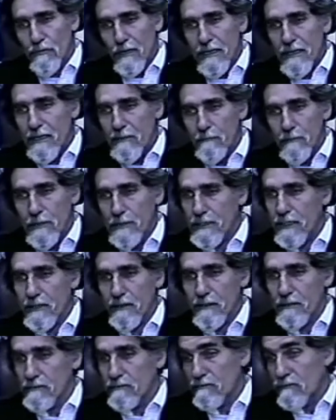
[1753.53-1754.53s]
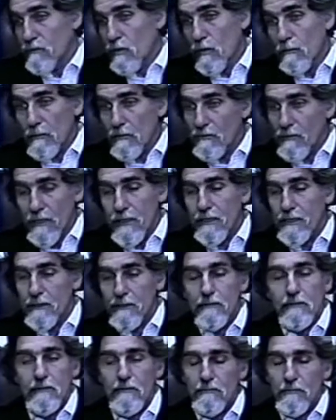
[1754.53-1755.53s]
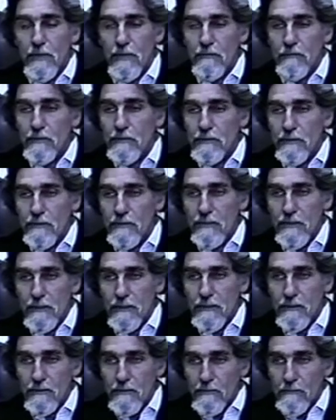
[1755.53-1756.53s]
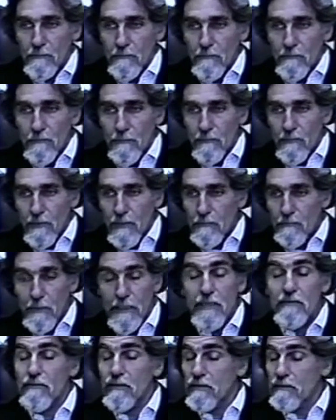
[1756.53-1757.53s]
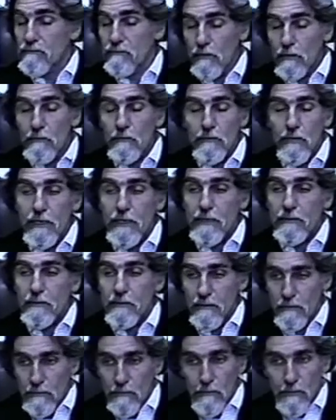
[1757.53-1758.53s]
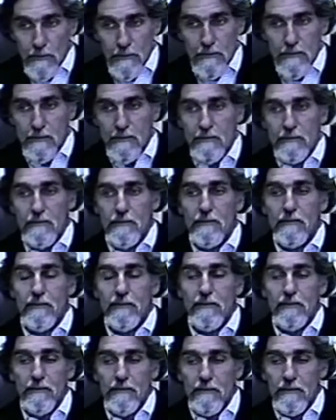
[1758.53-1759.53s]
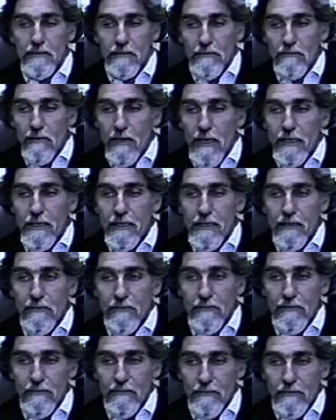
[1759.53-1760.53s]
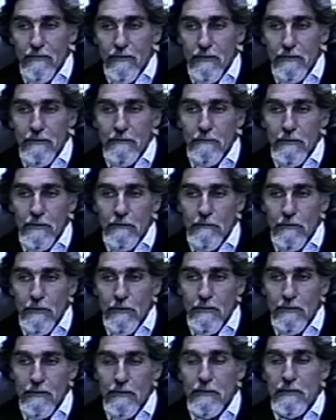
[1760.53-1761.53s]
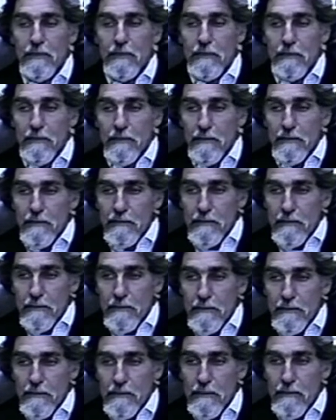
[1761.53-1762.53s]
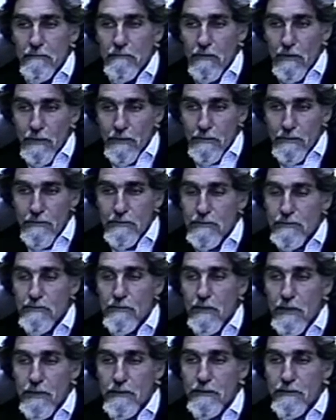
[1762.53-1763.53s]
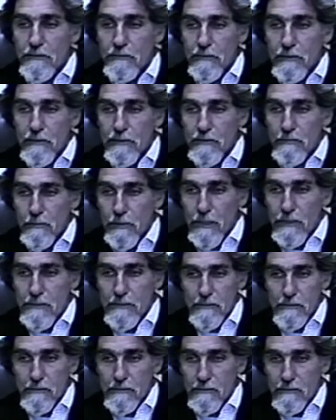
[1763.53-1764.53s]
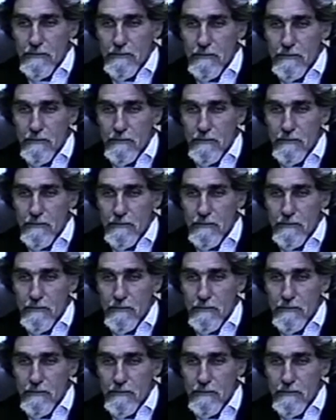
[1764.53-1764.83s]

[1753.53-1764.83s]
reading, particularly formal writing, about what's going on. But even in formal writing, the good writing is one where the writer is trying to express,